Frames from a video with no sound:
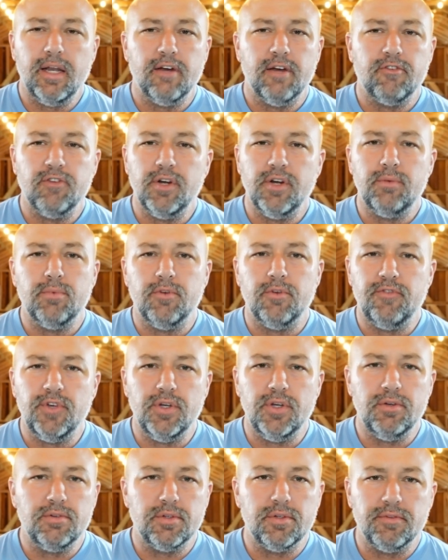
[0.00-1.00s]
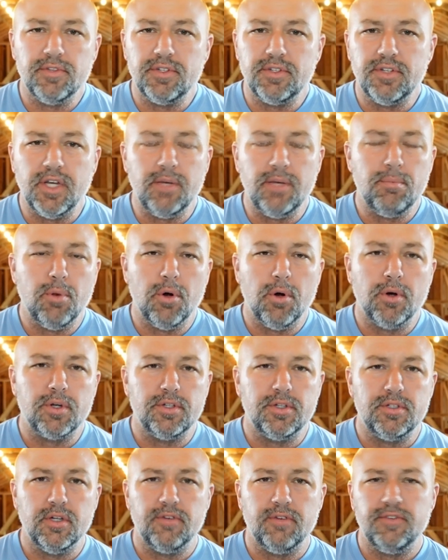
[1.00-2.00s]
I've read reviews of the state park
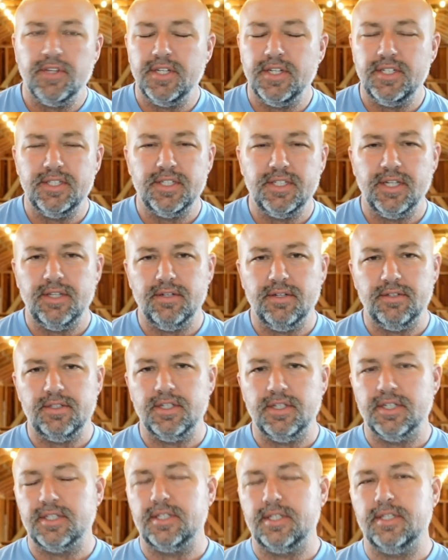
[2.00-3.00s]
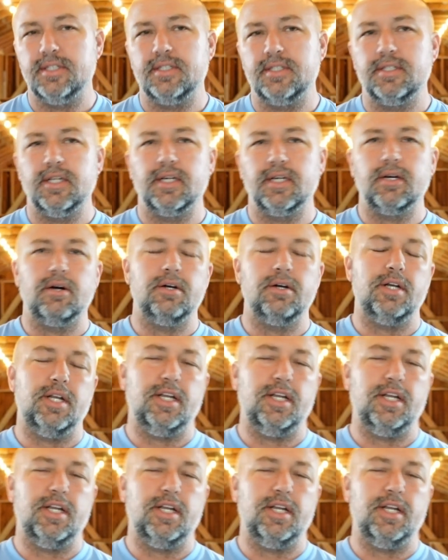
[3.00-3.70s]
and stuff, and they just say there's like this, they call it an